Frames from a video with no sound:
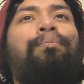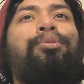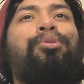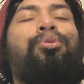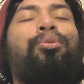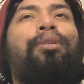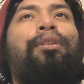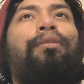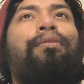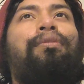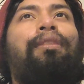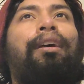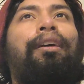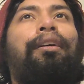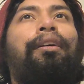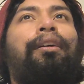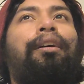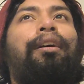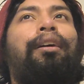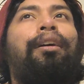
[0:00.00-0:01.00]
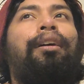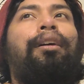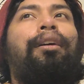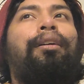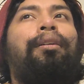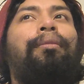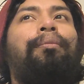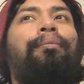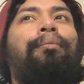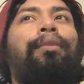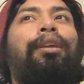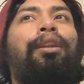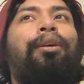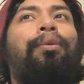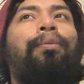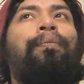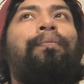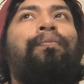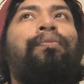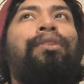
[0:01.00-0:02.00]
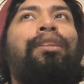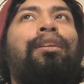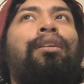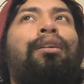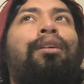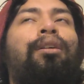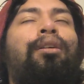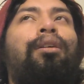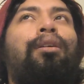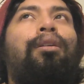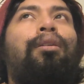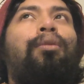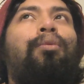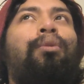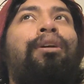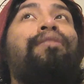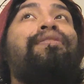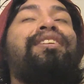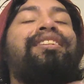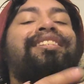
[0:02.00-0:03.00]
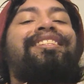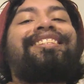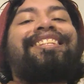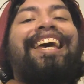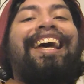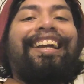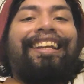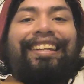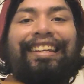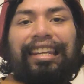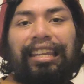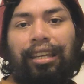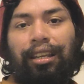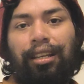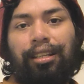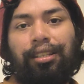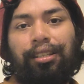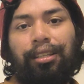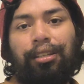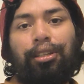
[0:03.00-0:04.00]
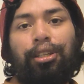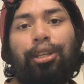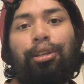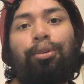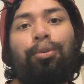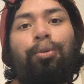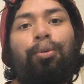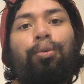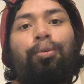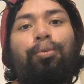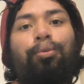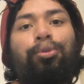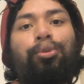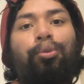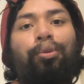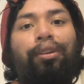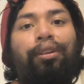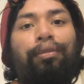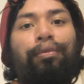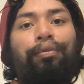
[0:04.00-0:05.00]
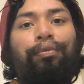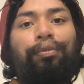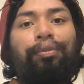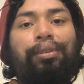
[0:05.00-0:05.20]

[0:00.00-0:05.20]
sort of like one of his techniques to sort of